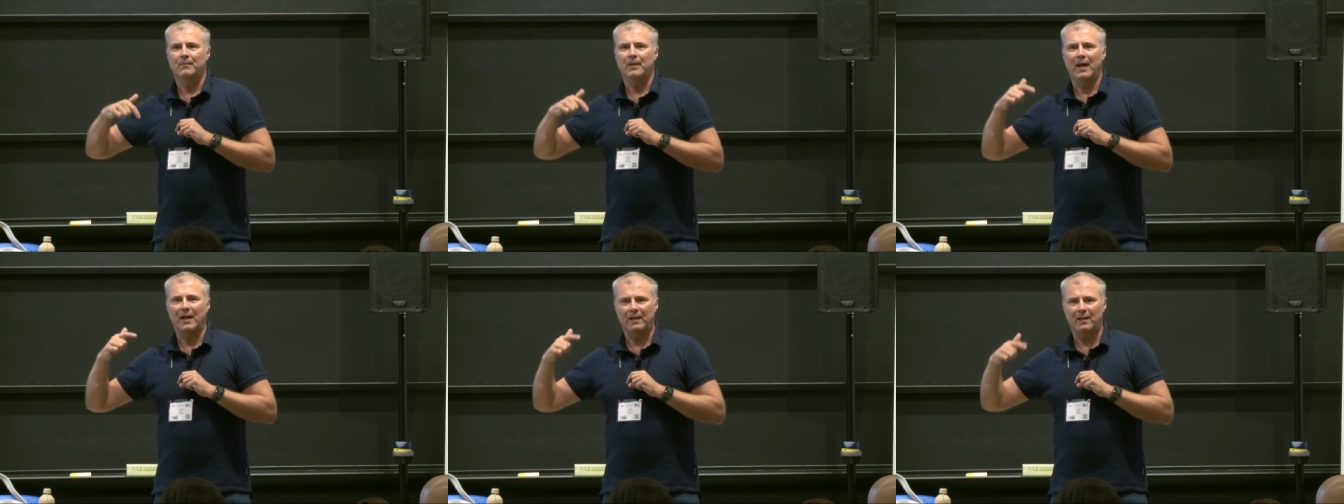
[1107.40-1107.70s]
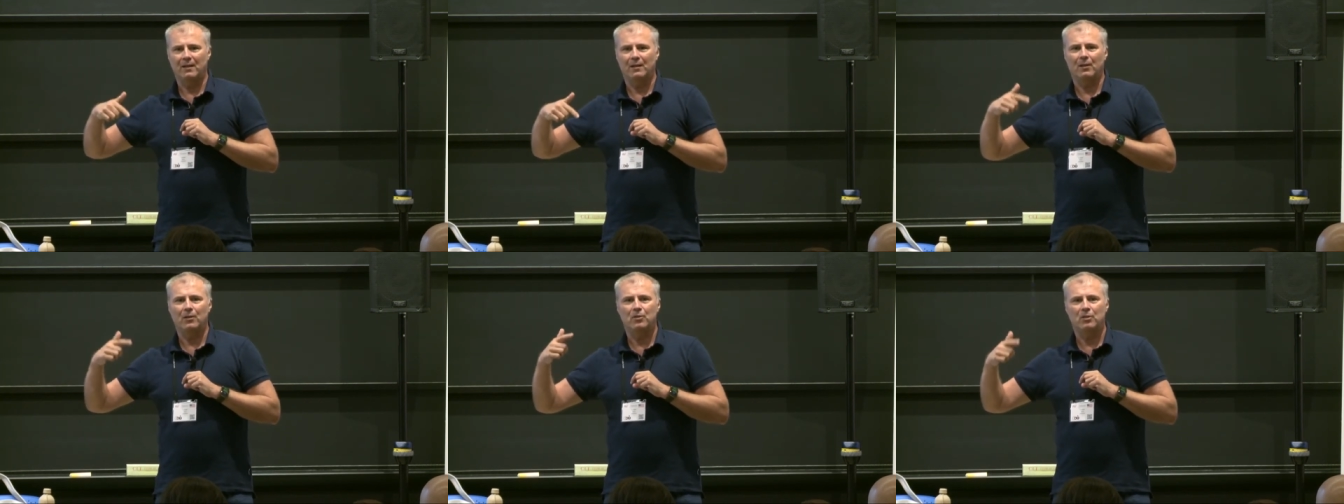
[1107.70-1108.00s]
I
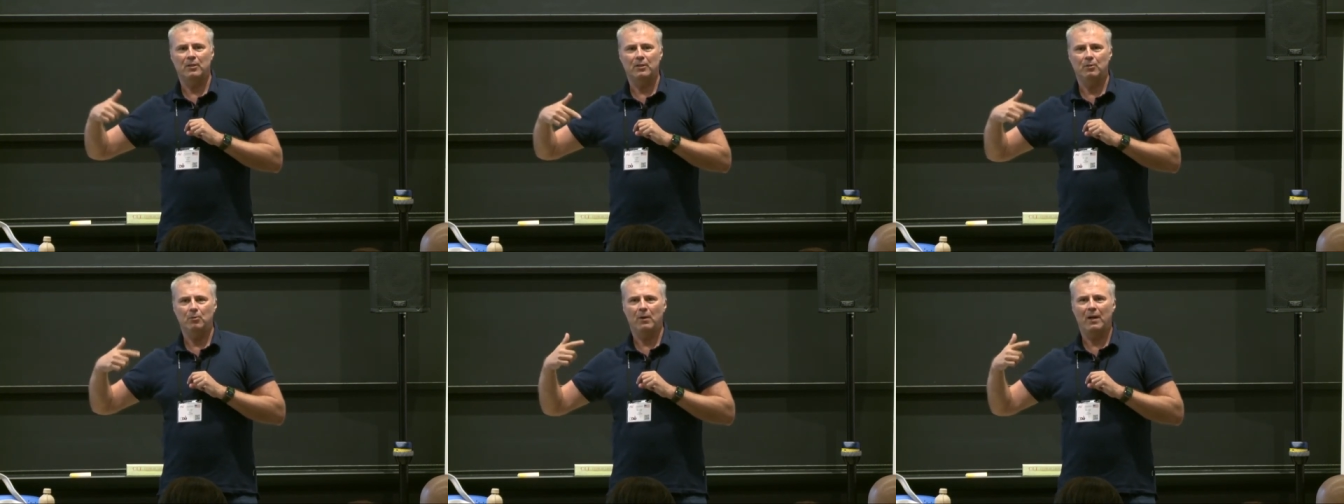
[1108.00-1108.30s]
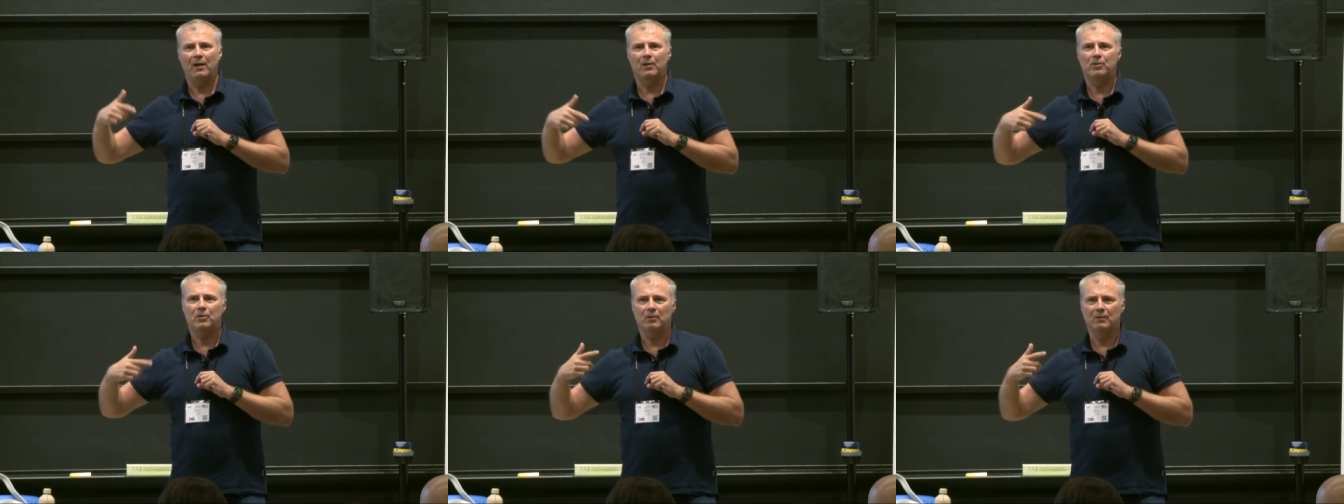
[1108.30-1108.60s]
can actually do
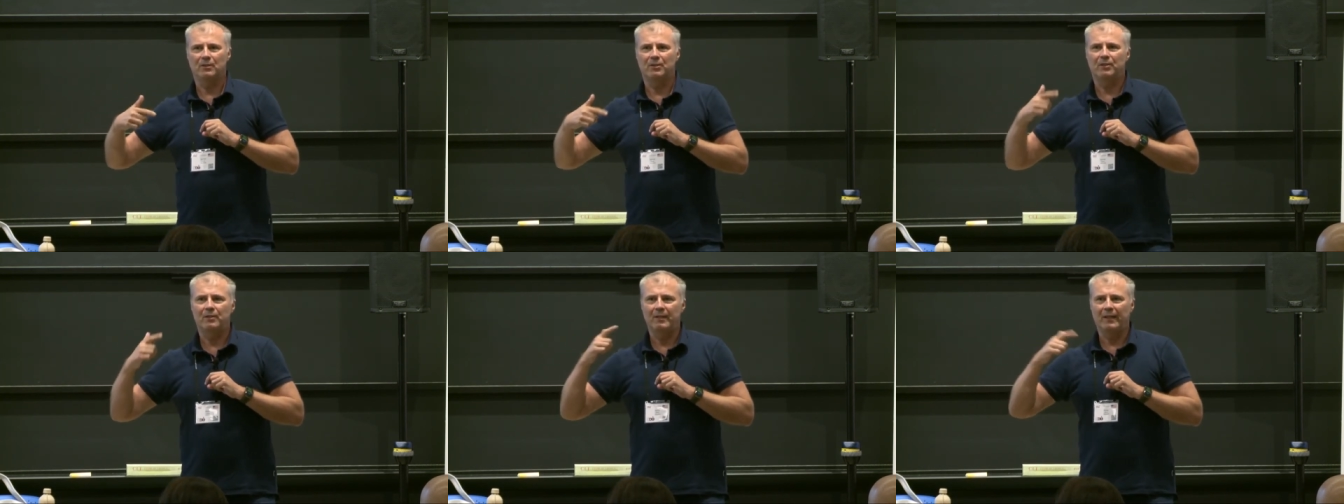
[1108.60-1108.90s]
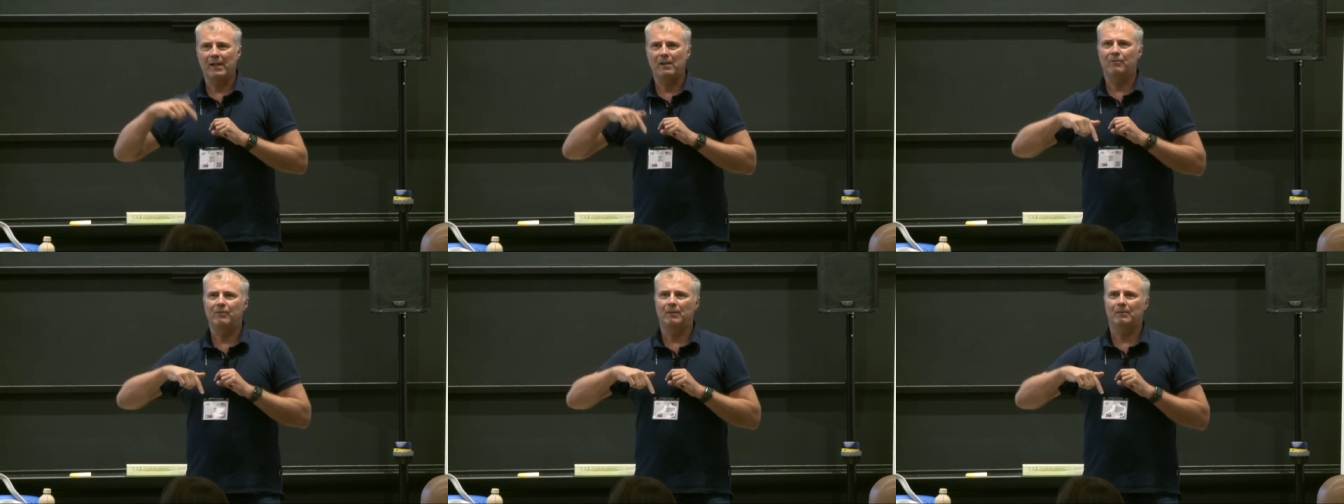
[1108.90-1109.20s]
action
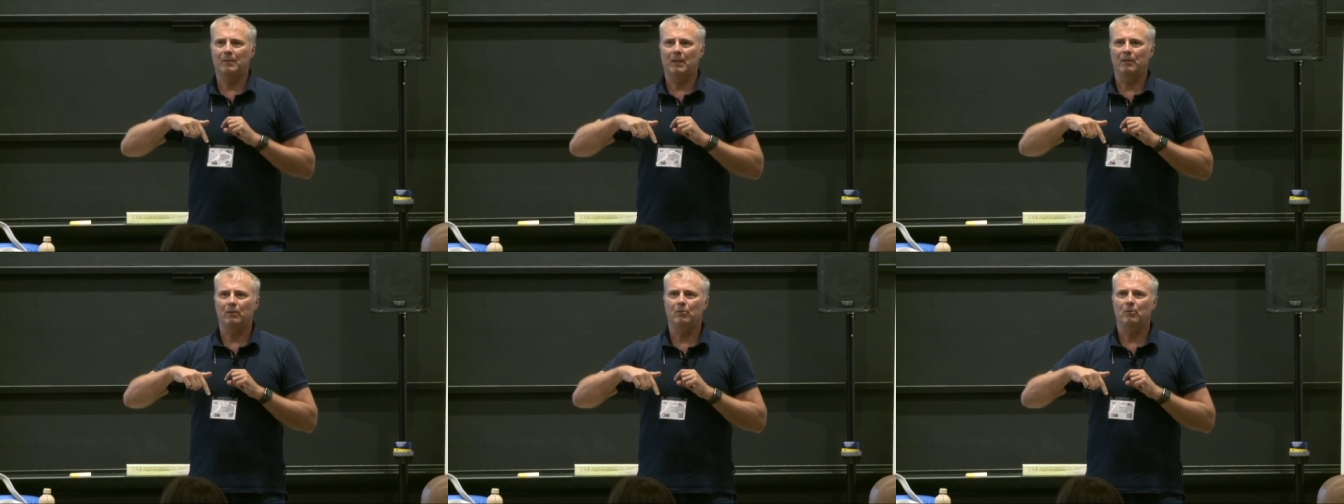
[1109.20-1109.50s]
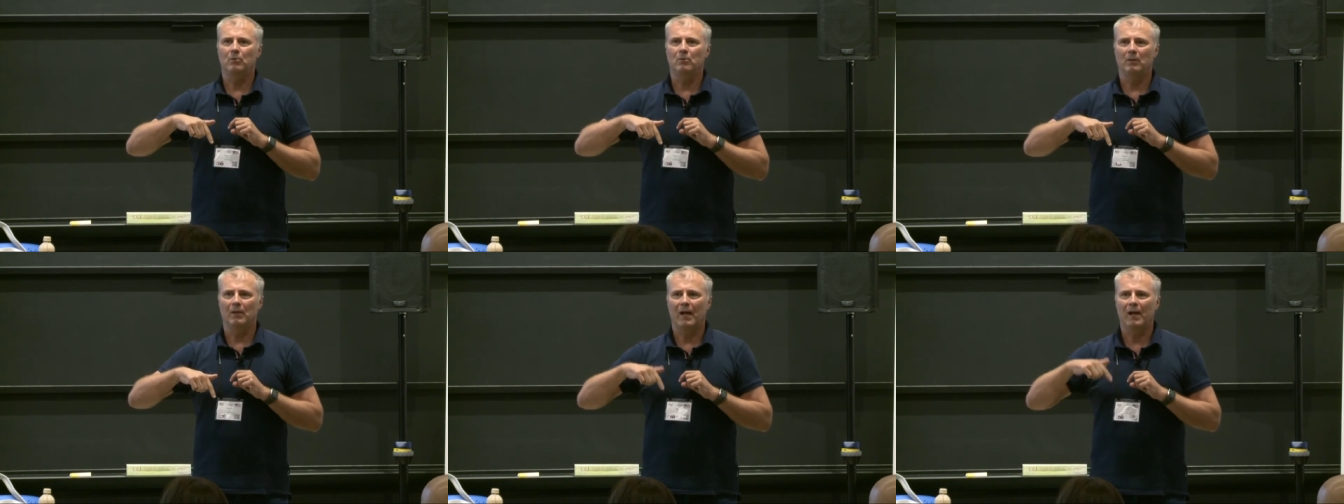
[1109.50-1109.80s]
straight from my tool.